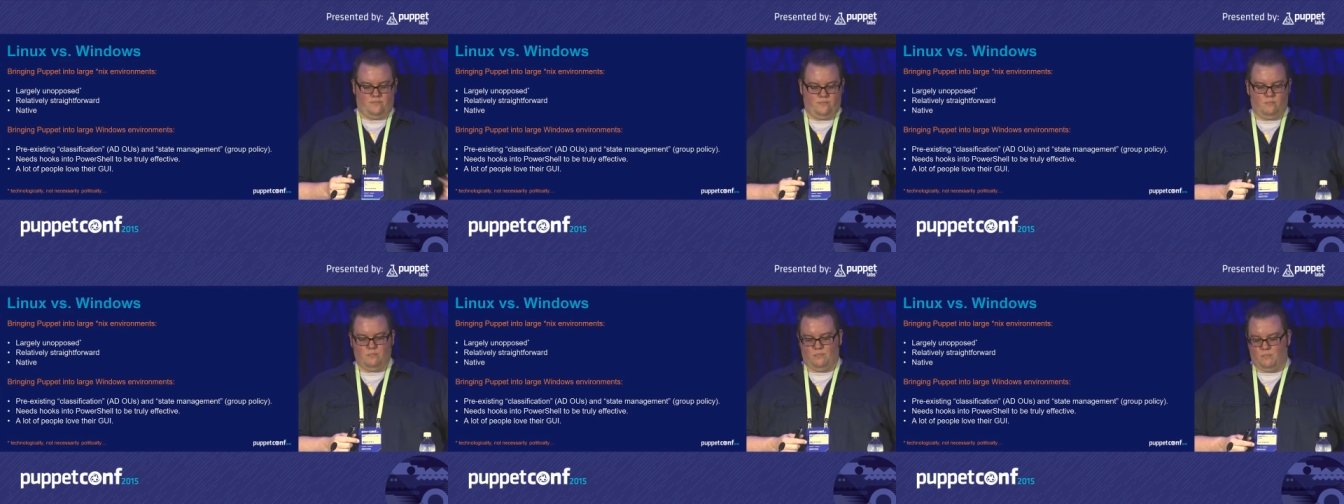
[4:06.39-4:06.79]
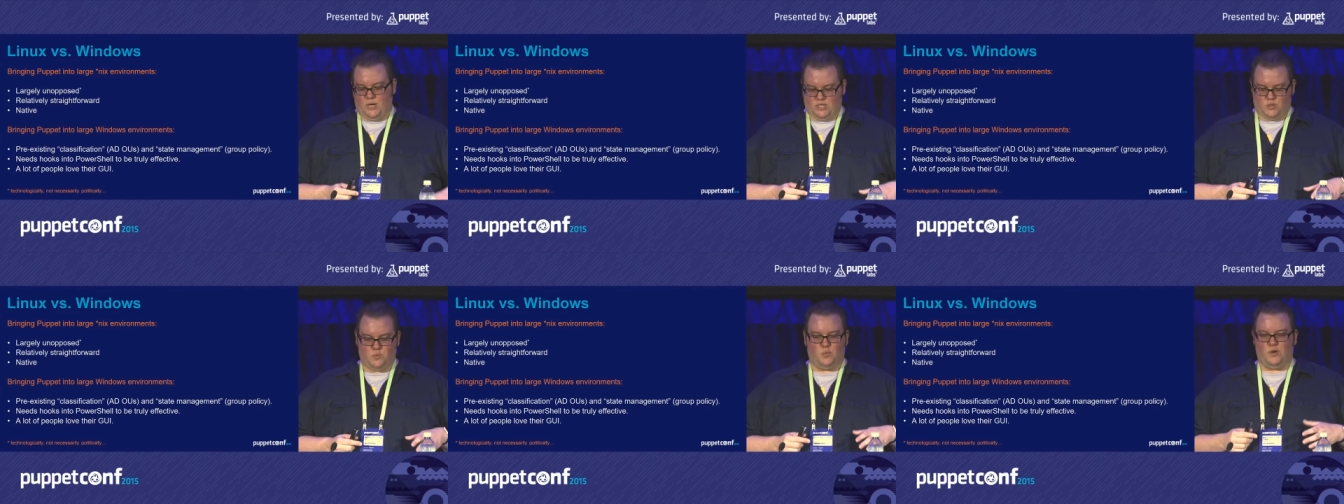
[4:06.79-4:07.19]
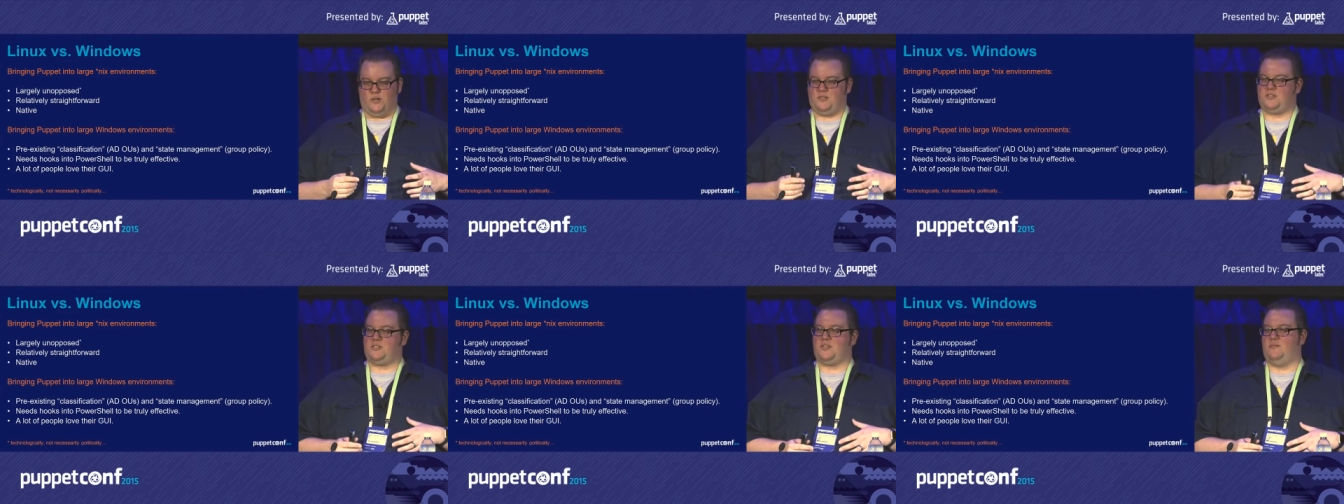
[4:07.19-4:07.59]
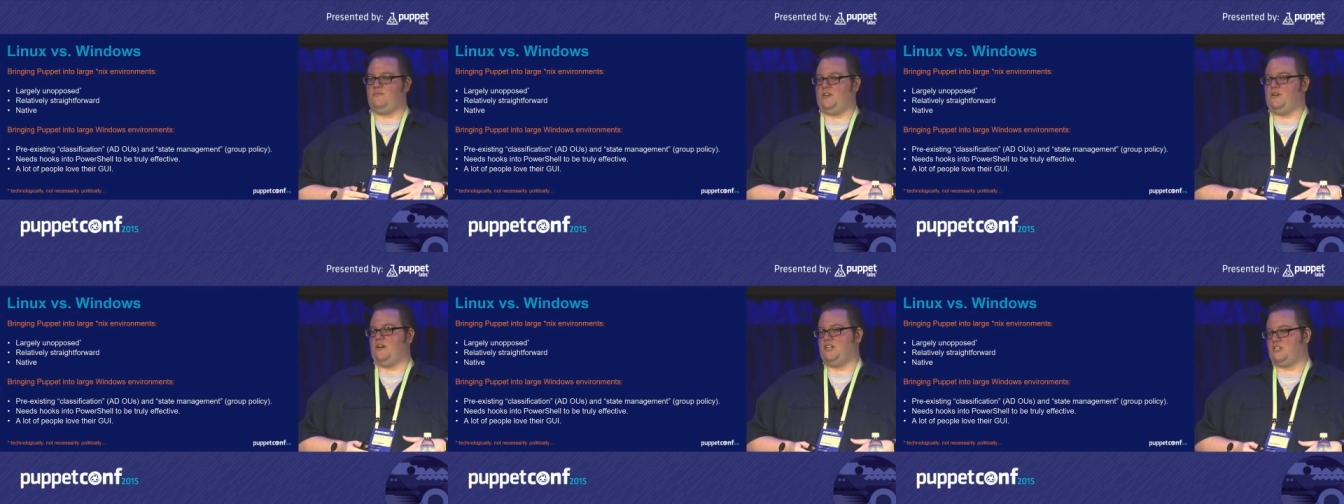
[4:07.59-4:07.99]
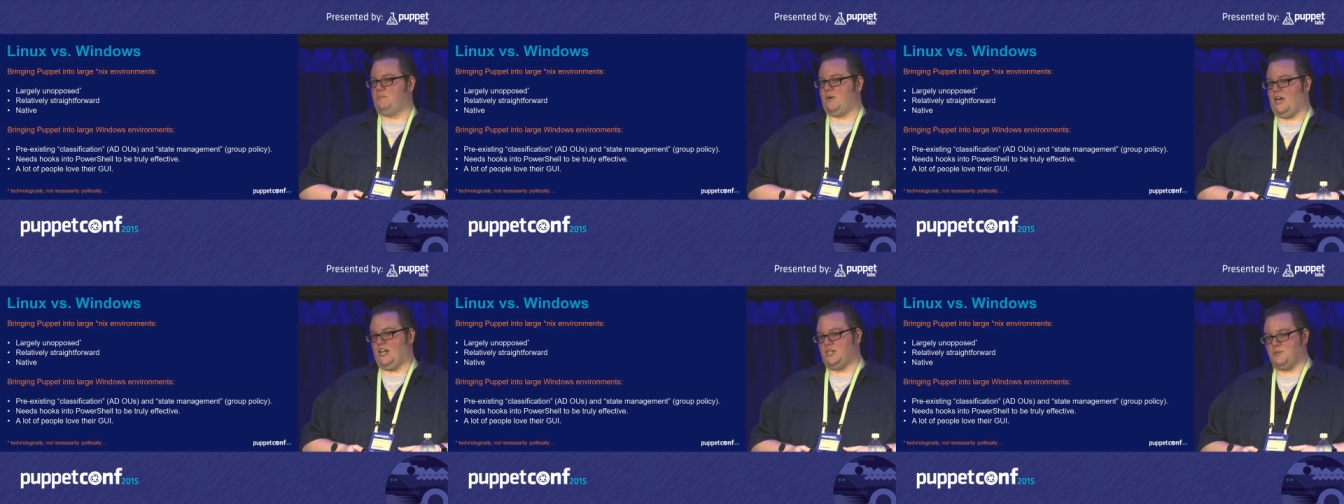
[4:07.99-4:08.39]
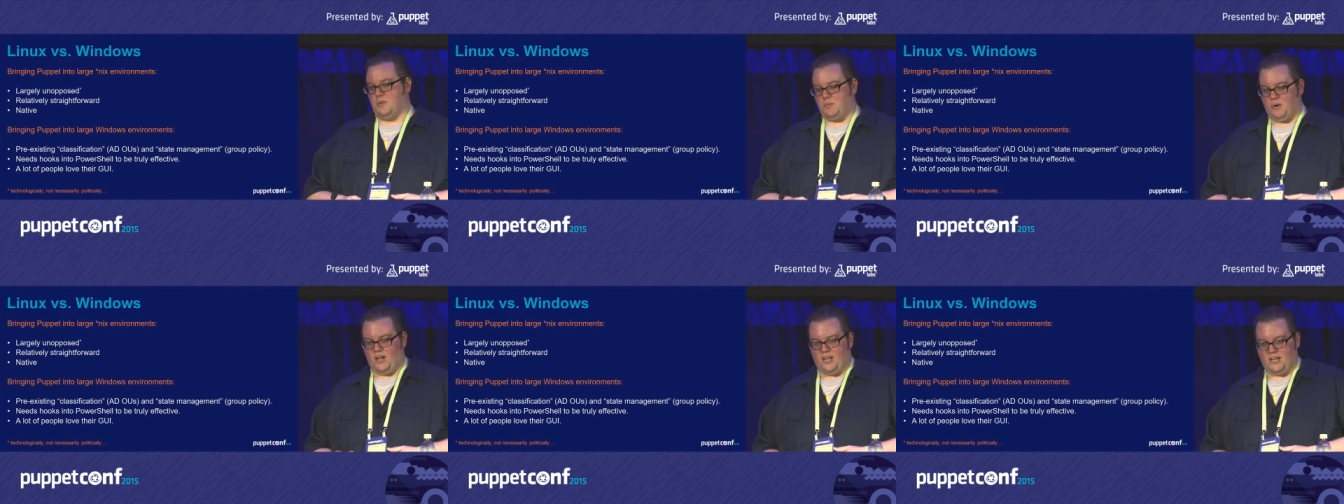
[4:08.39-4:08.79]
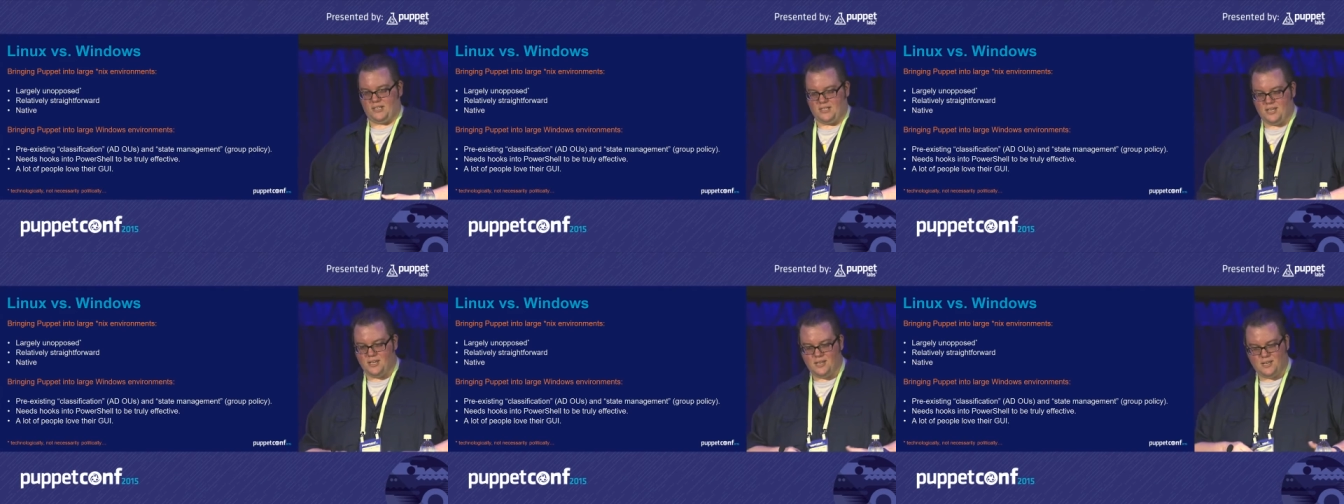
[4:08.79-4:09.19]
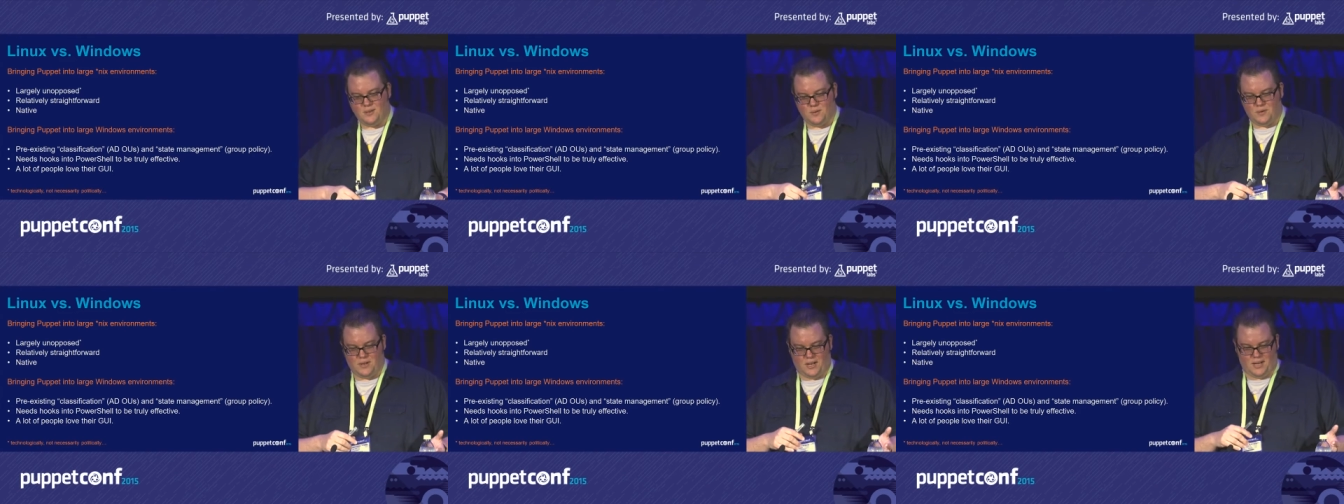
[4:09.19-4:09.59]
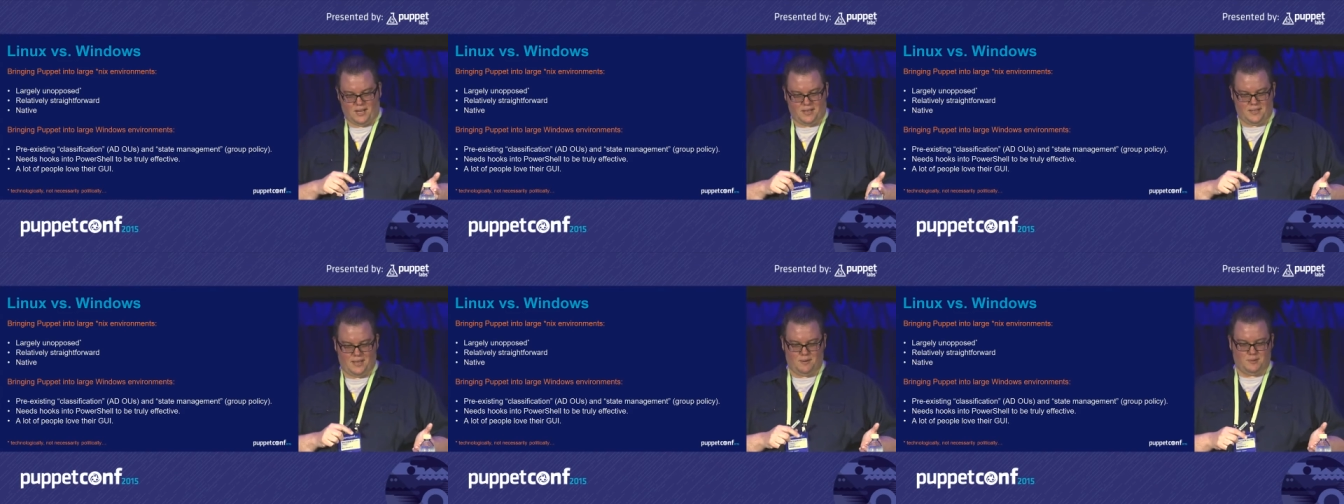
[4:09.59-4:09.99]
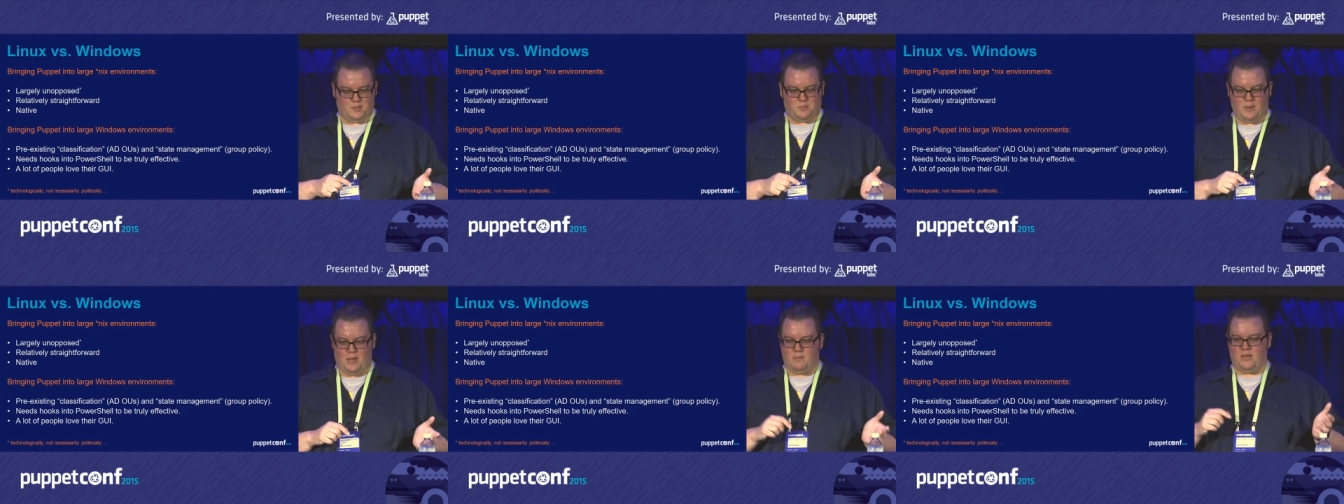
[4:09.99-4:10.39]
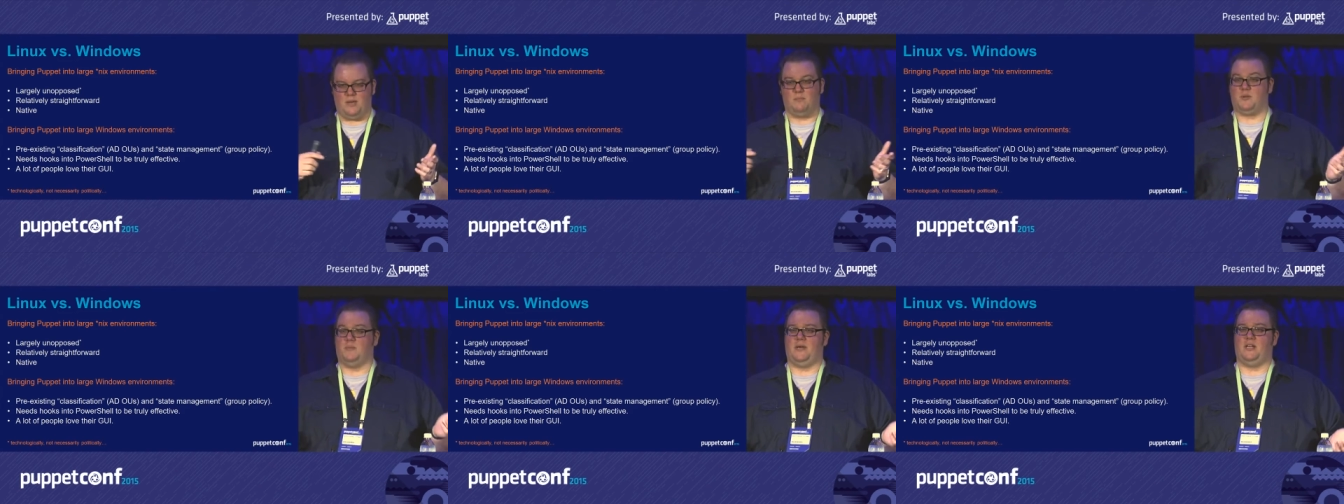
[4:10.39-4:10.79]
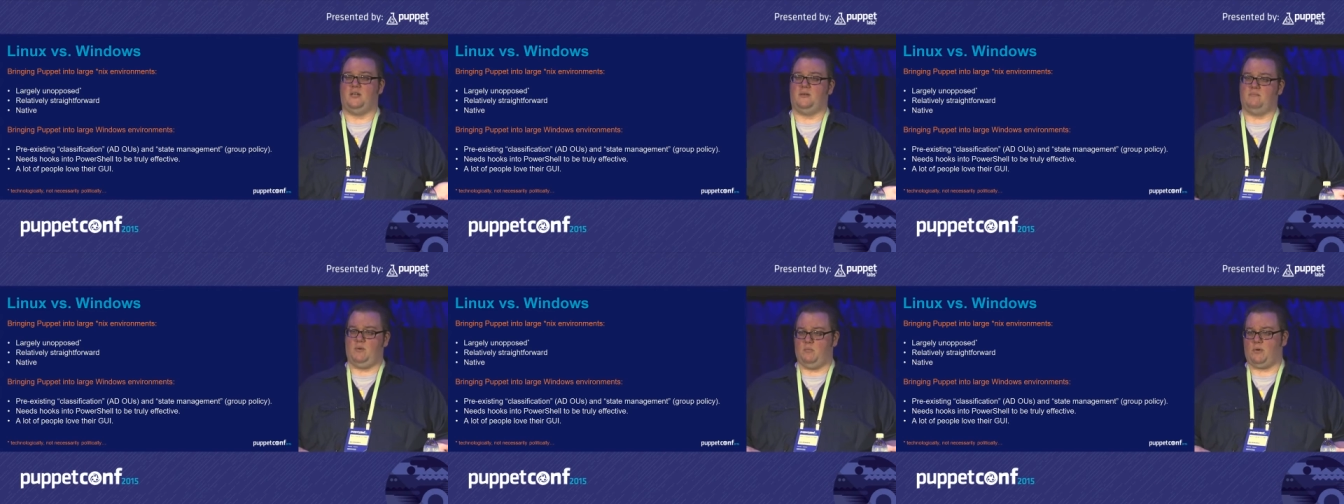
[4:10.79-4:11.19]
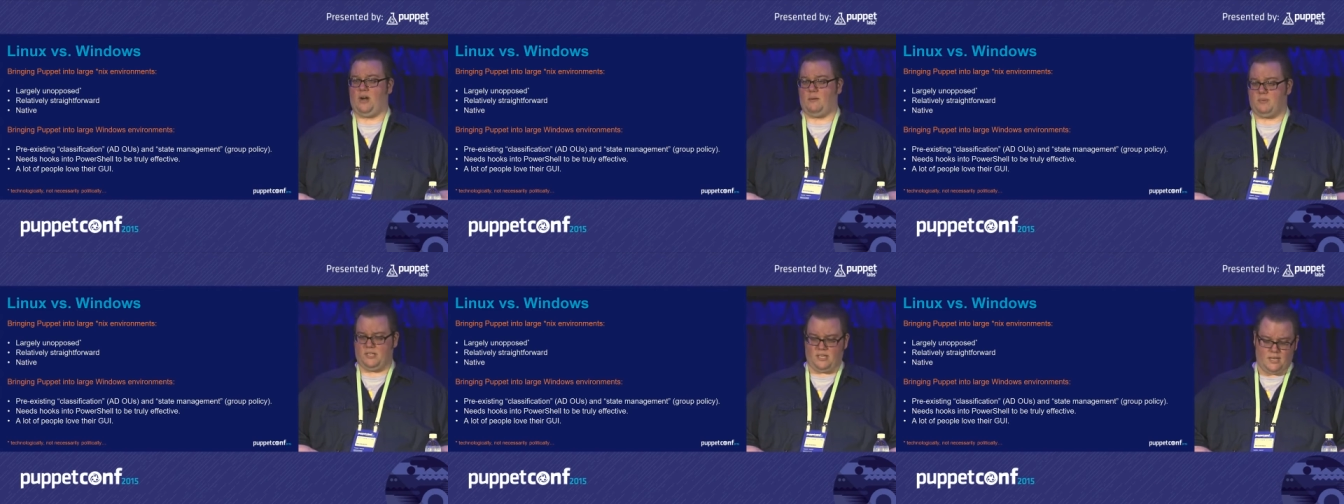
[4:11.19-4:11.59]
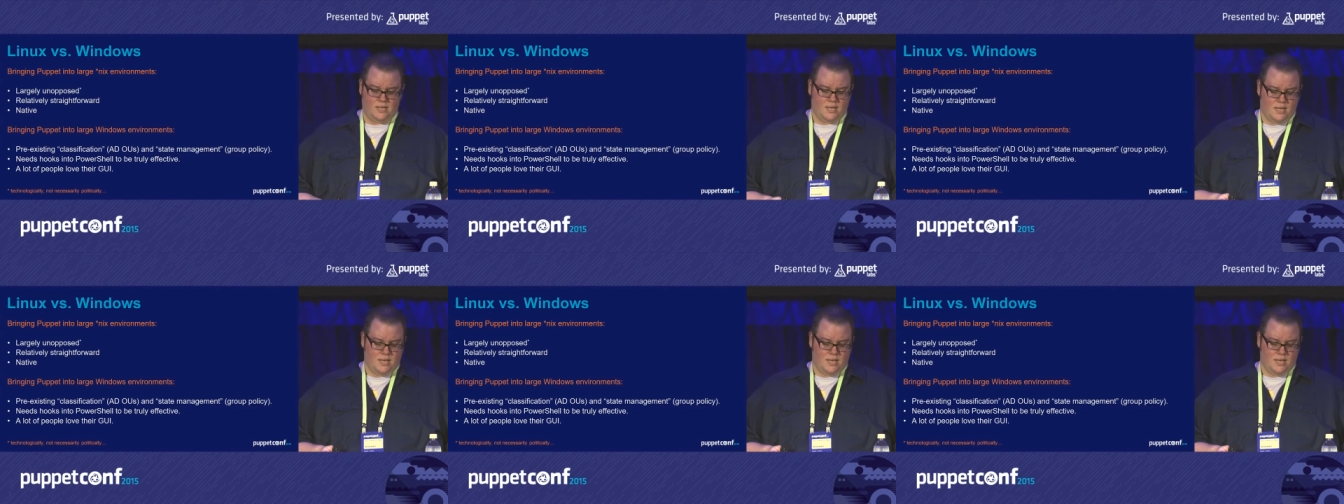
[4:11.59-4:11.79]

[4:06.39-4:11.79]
much worse configuration management product uh, that was maybe implemented improperly,